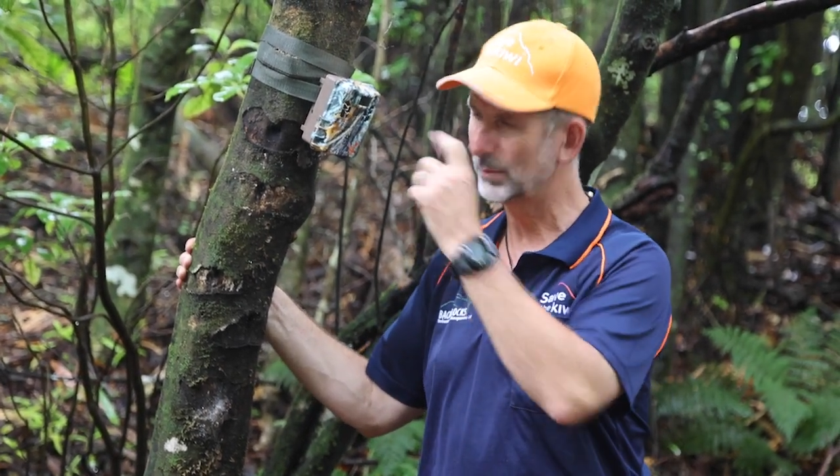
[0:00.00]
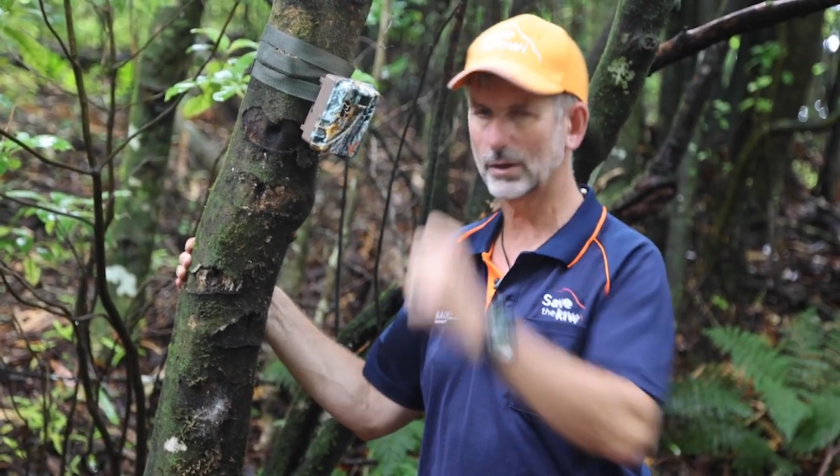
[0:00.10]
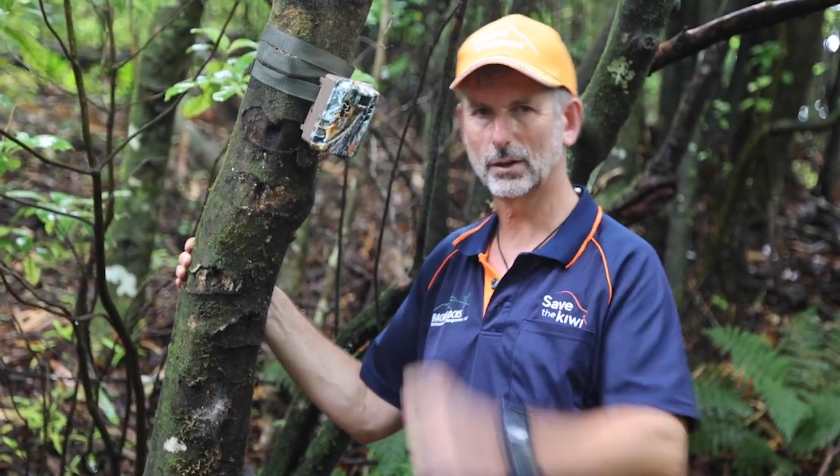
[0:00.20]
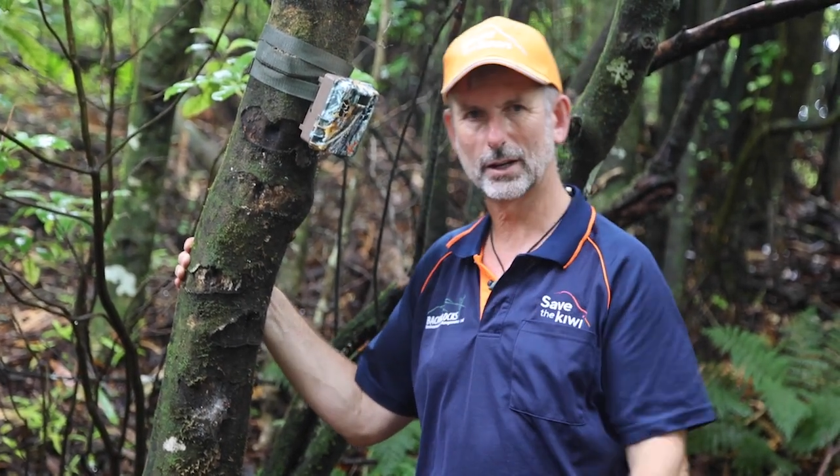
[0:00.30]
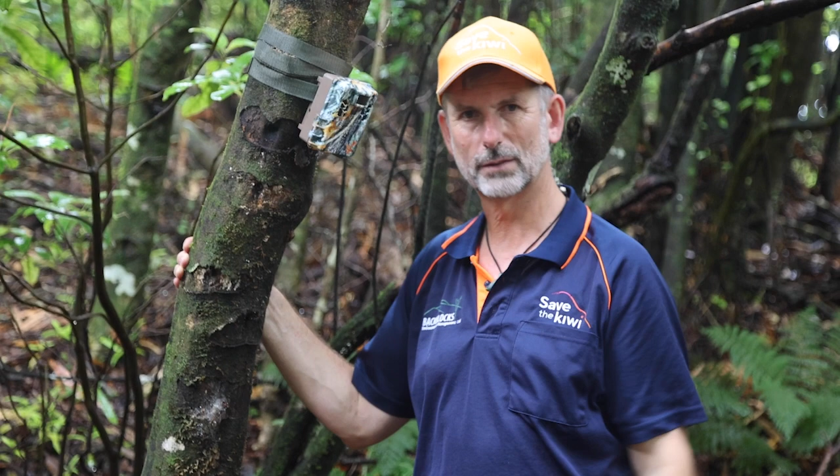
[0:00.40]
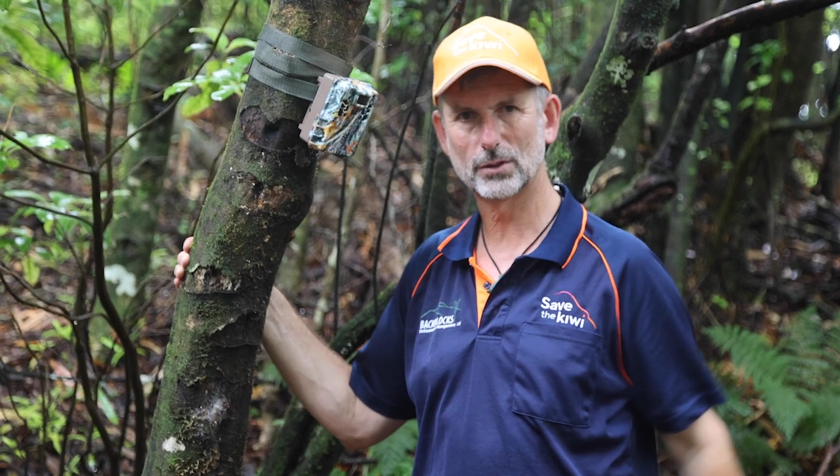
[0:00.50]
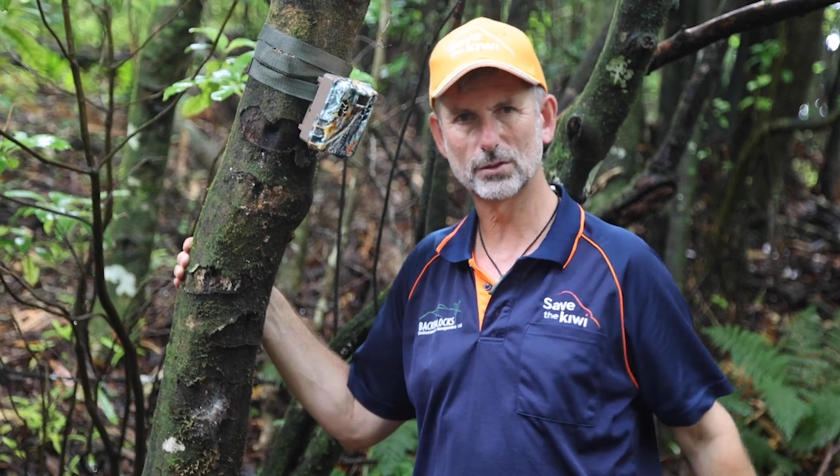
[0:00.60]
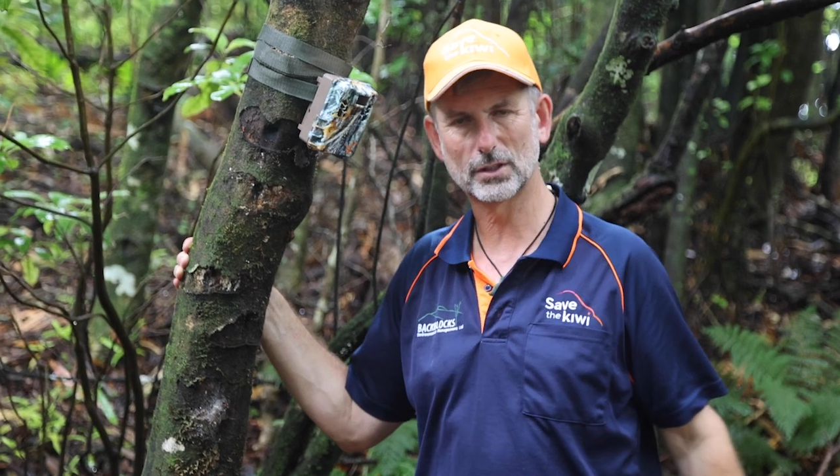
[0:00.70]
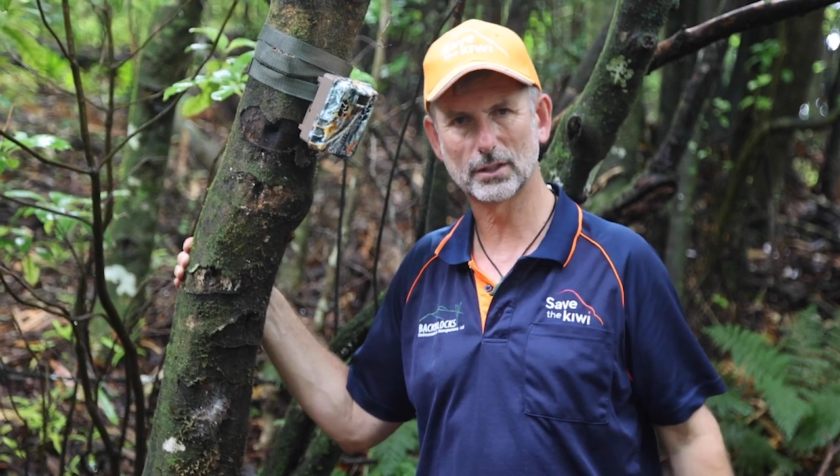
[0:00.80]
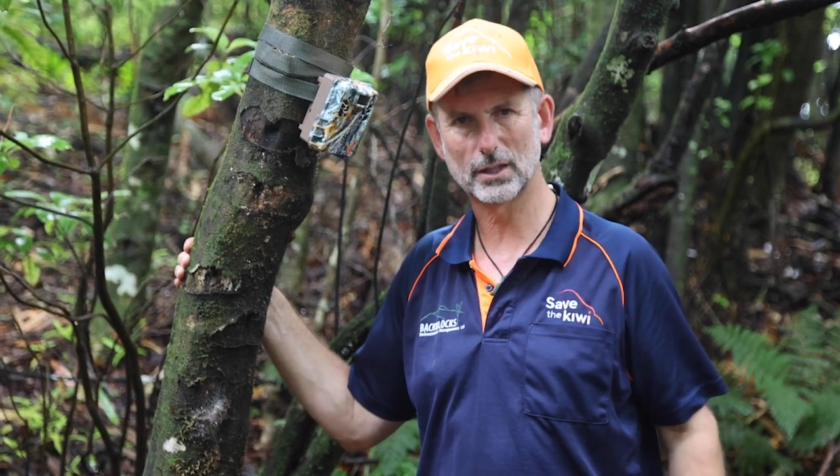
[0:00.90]
but I love
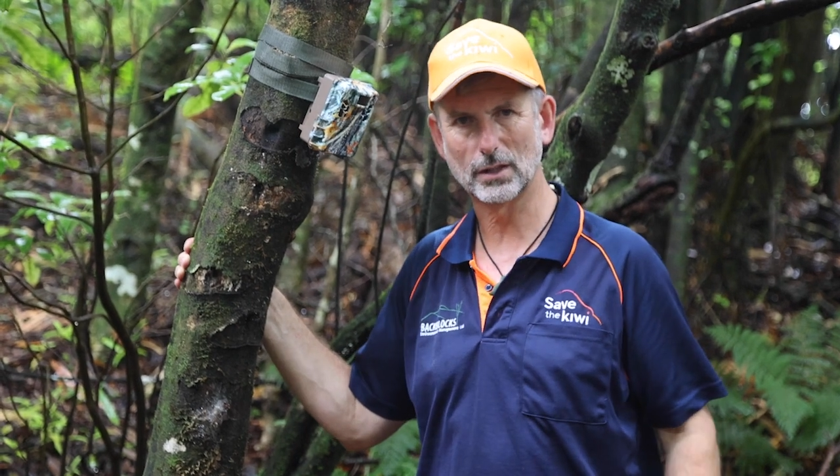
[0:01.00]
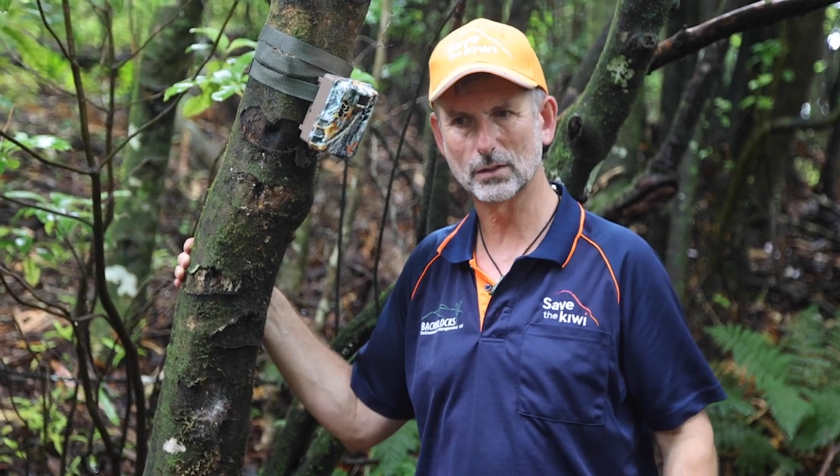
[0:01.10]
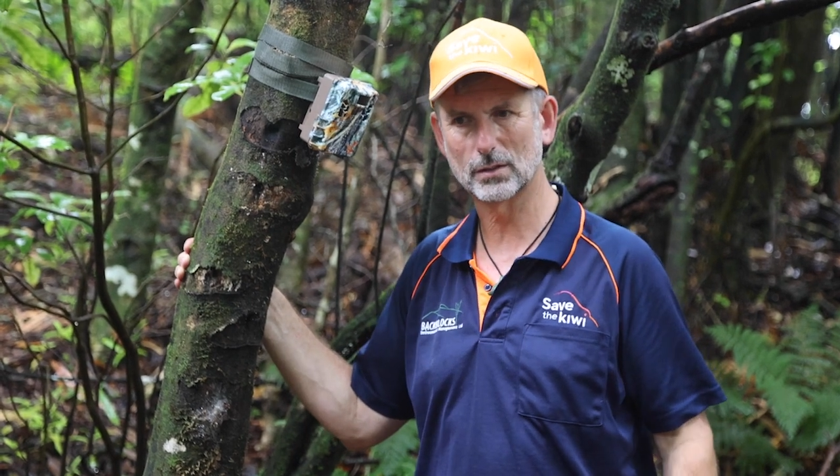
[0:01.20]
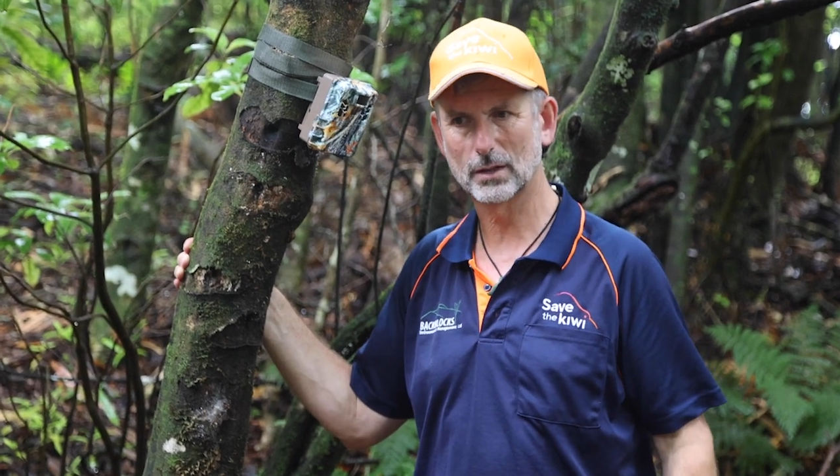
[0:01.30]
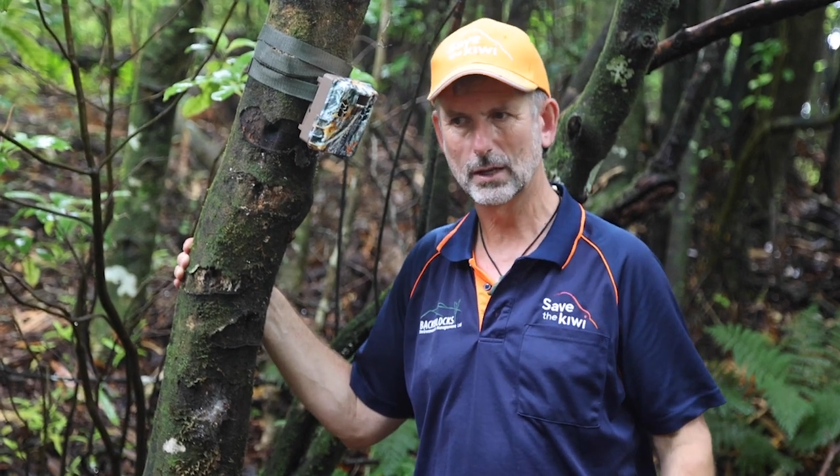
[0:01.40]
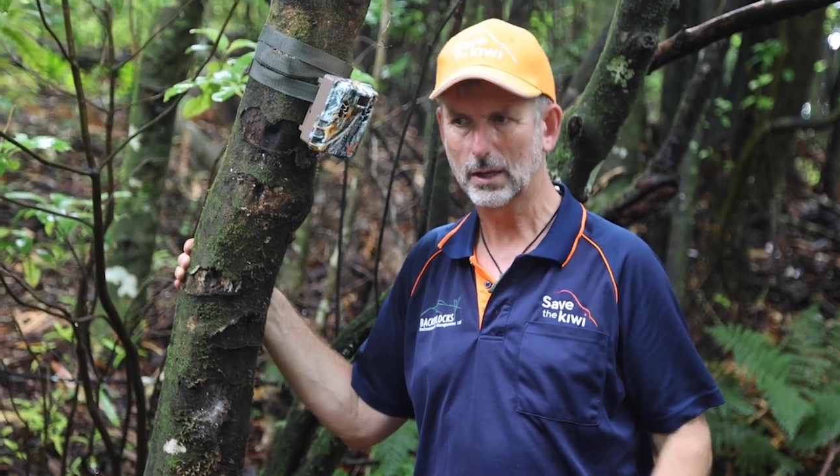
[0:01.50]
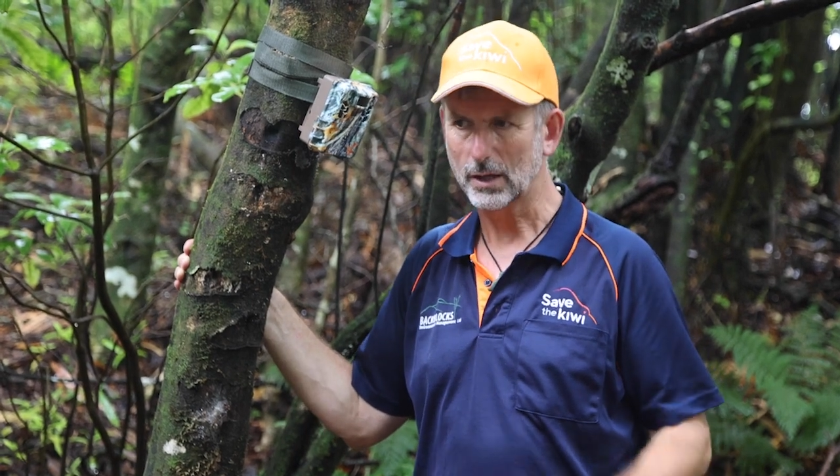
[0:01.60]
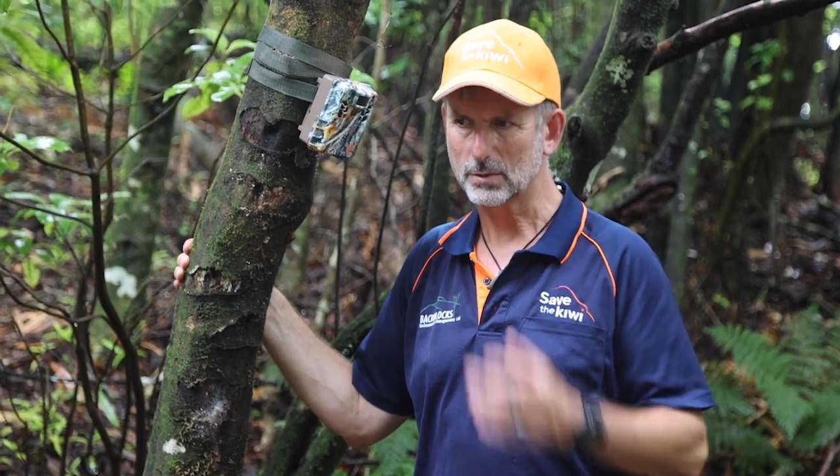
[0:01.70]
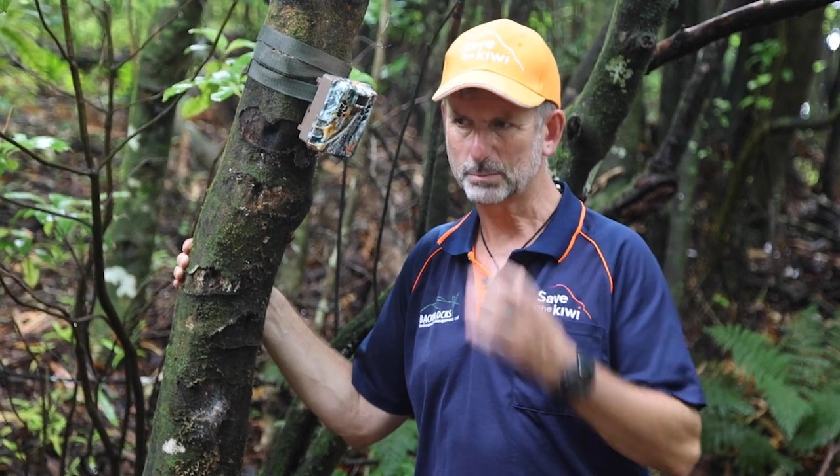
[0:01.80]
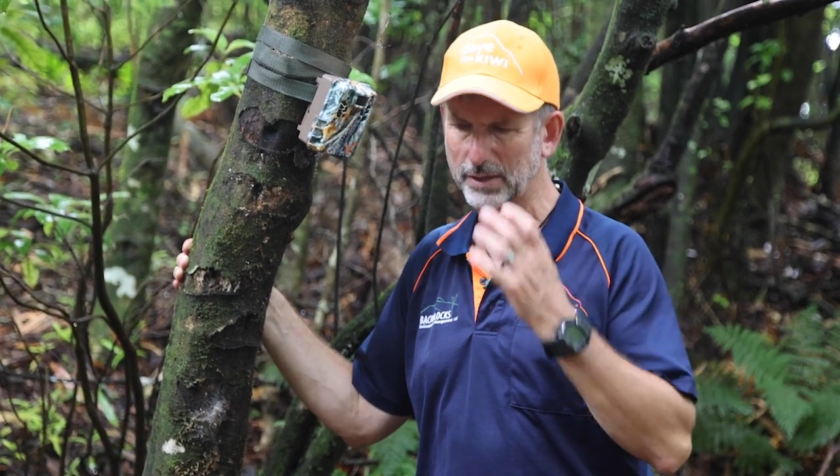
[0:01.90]
using these.
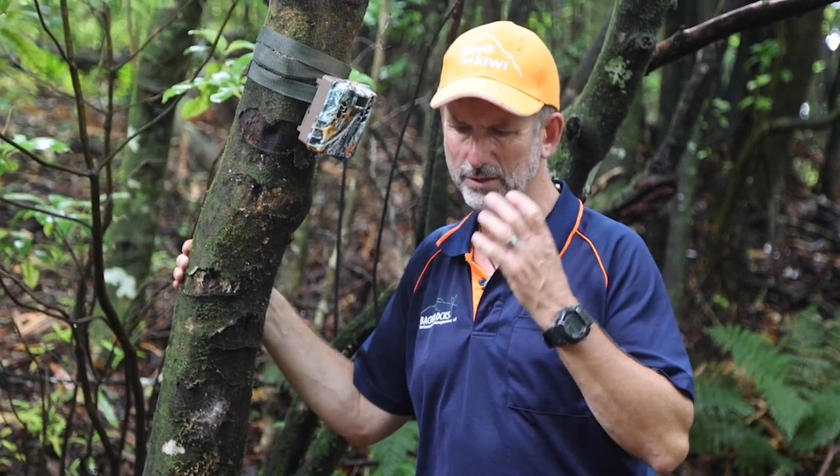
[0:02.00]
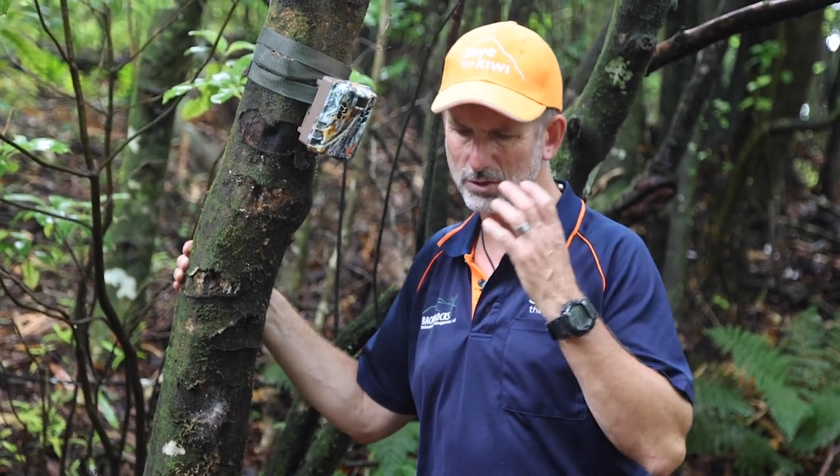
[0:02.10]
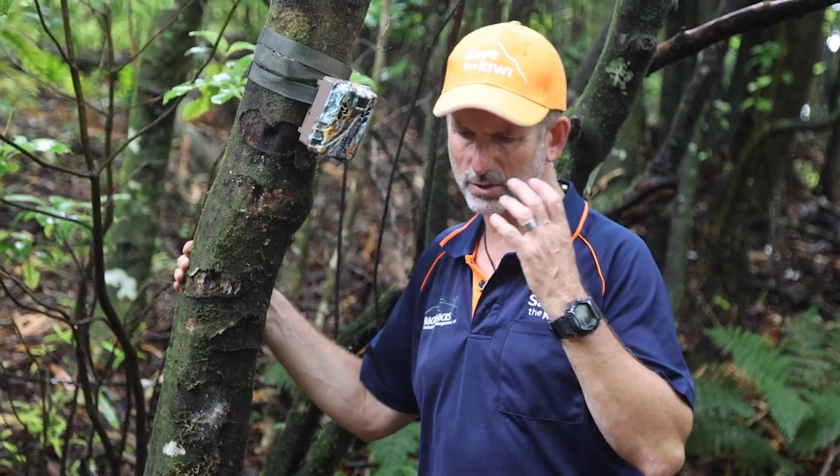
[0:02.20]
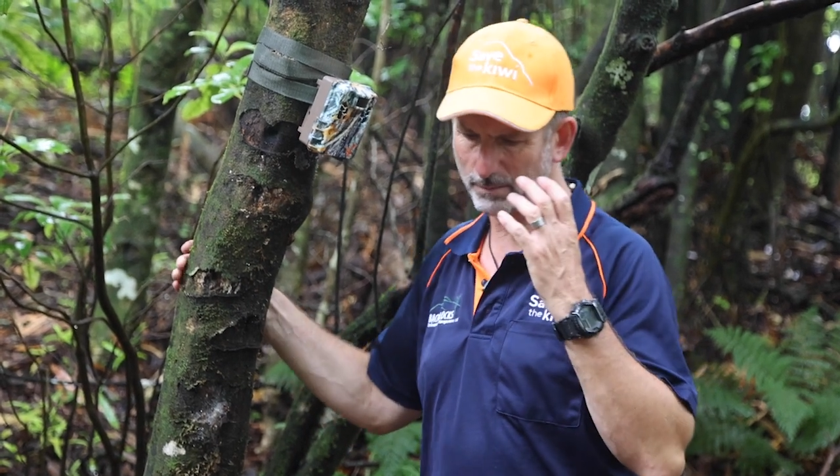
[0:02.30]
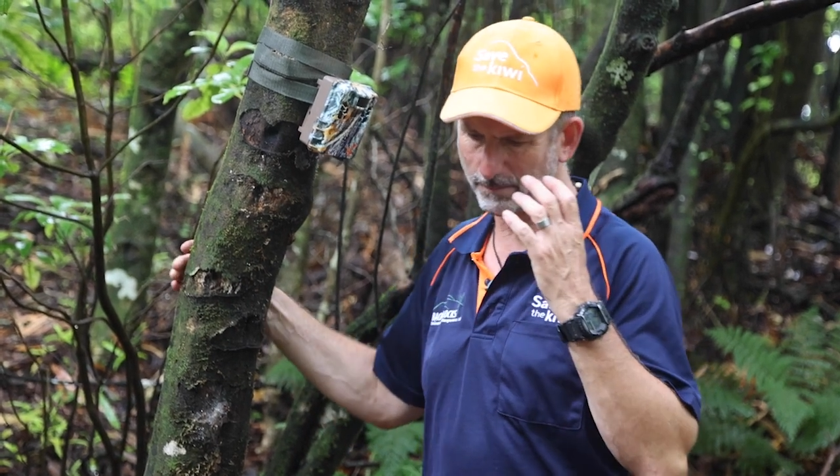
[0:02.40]
But there's some